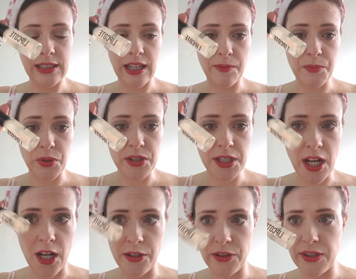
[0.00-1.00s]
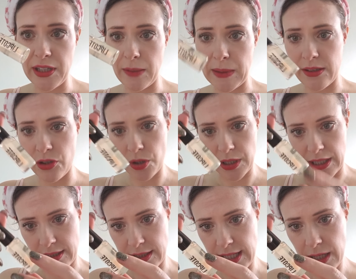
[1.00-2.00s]
I'm putting on the thing I meant to show you
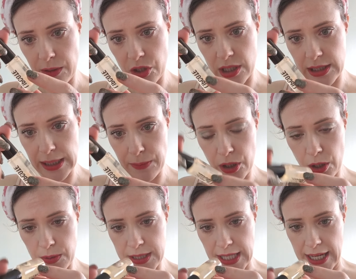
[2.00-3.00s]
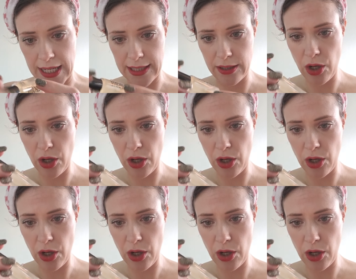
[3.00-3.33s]
yesterday, which is Lip Coté.